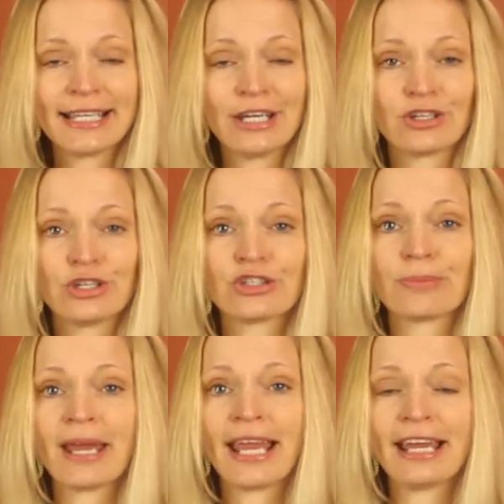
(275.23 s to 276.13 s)
your user
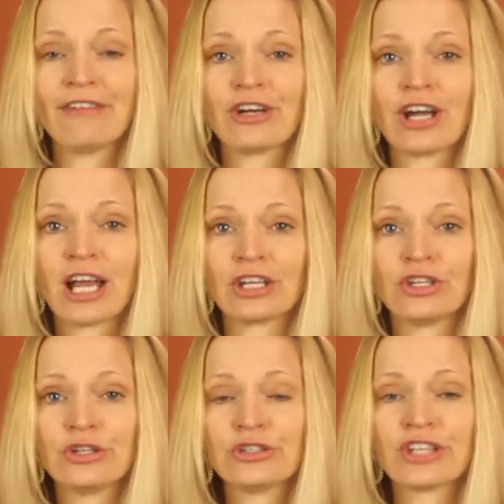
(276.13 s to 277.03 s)
behavior and
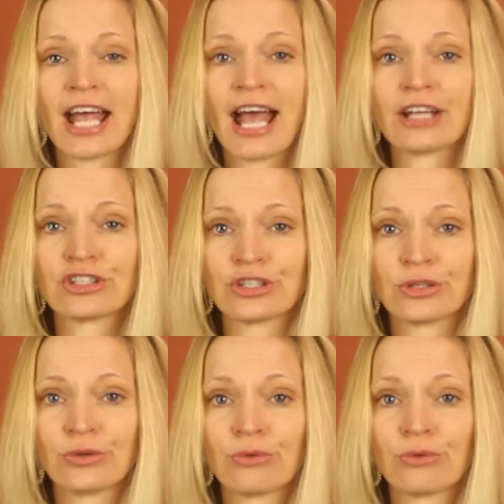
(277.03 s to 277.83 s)
use that to